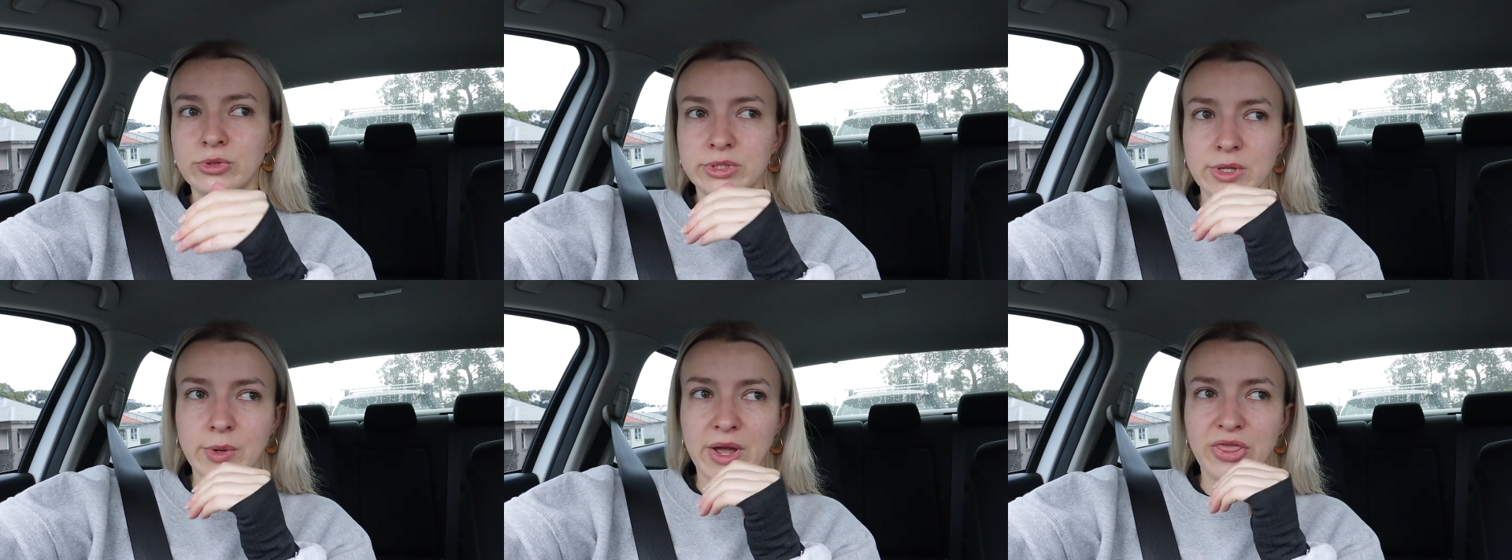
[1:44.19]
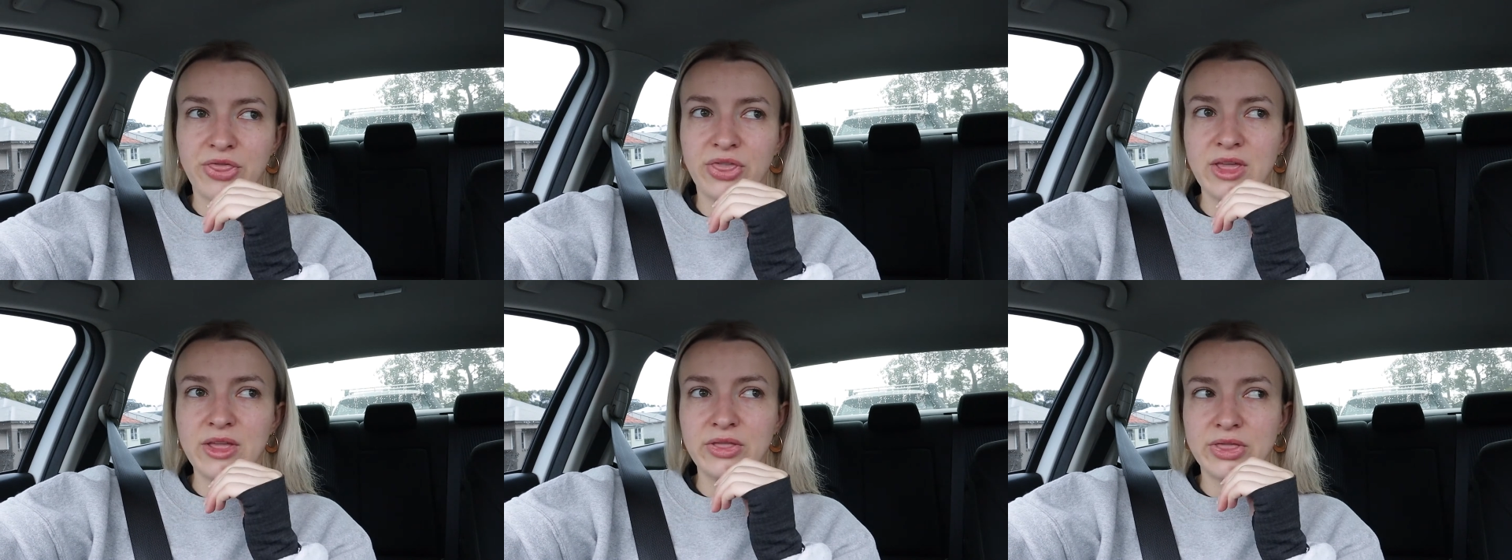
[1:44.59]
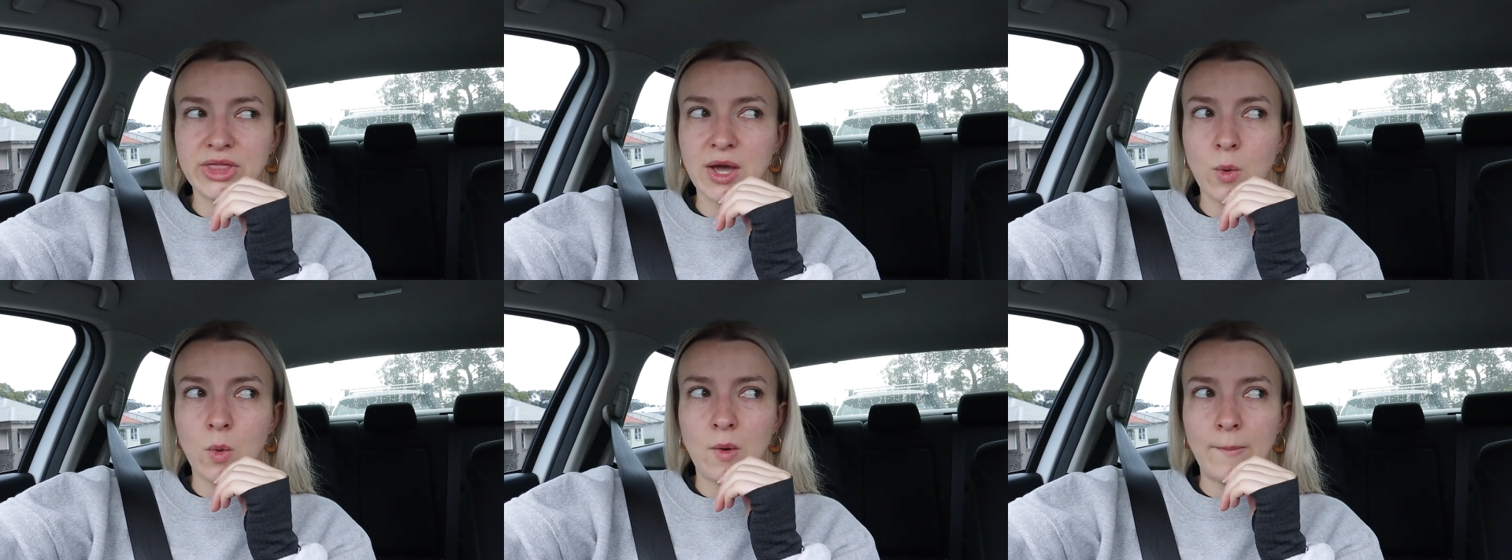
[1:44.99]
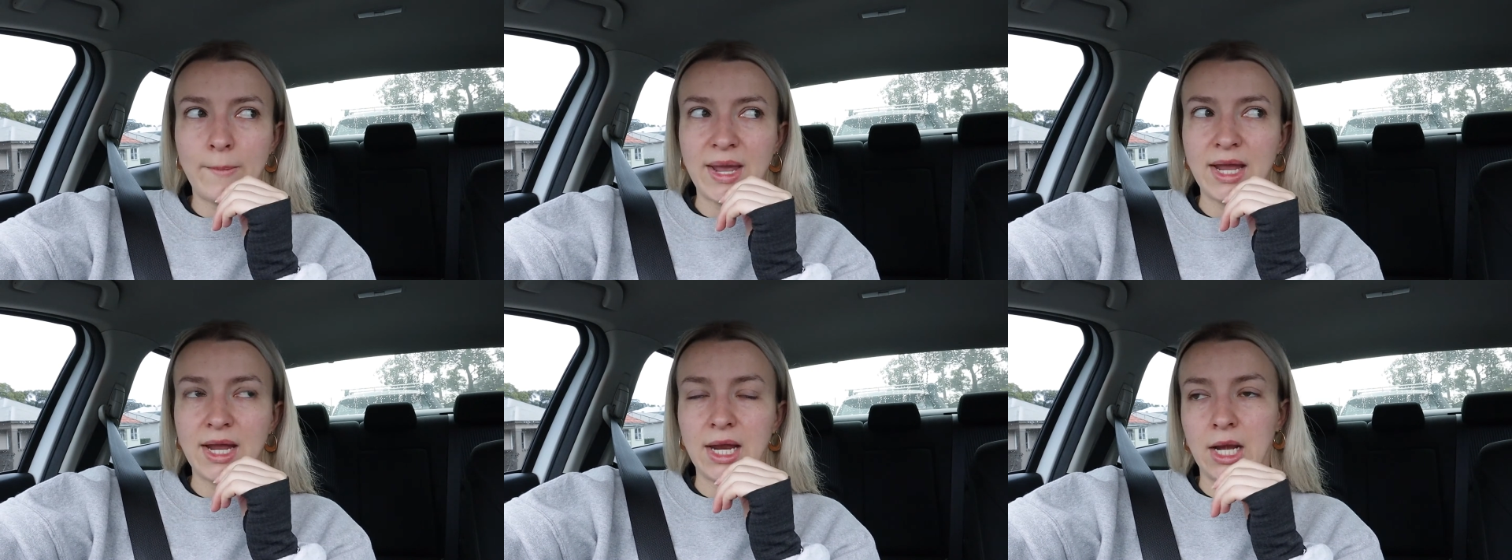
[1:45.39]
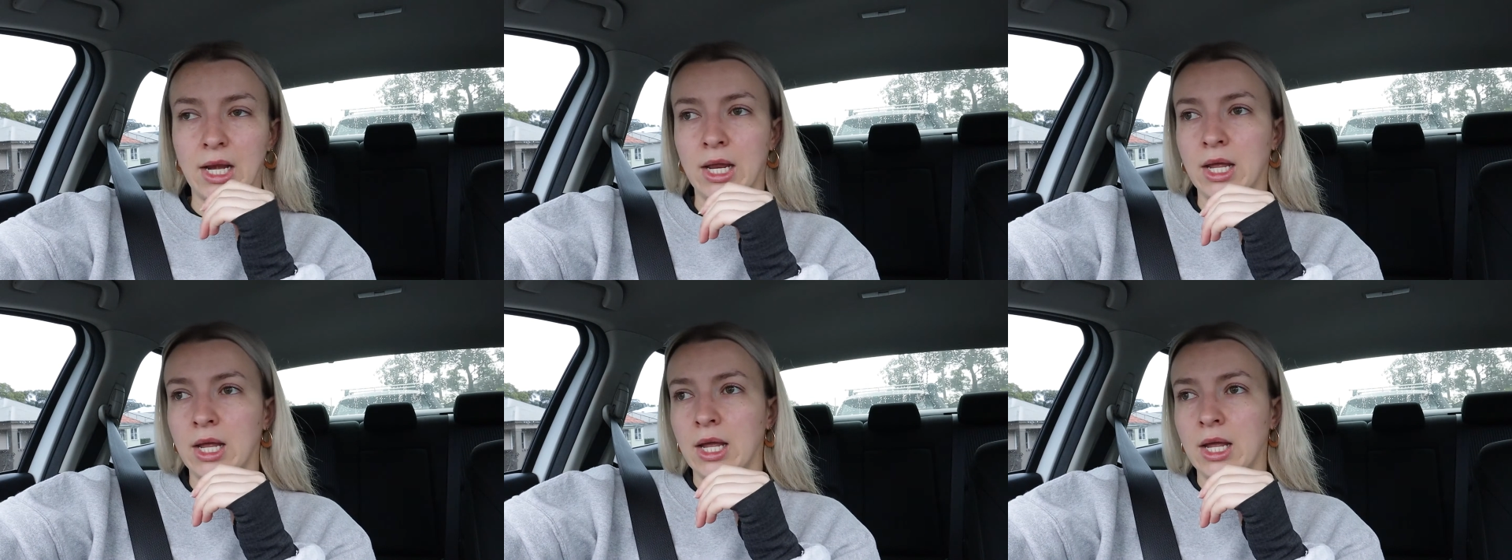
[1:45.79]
So I think that will mean